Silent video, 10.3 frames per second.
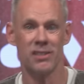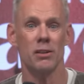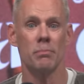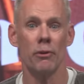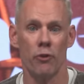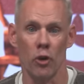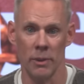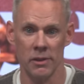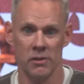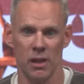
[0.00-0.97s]
is a
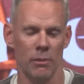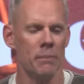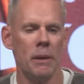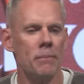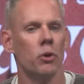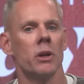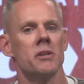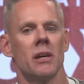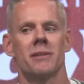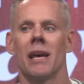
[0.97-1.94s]
performance, and, and people
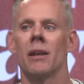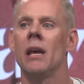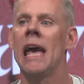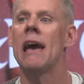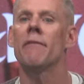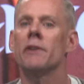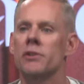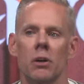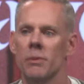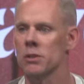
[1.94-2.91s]
criticize that. Every
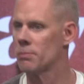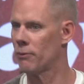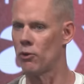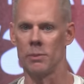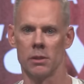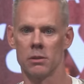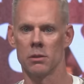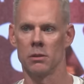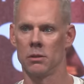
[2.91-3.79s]
sermon's a performance.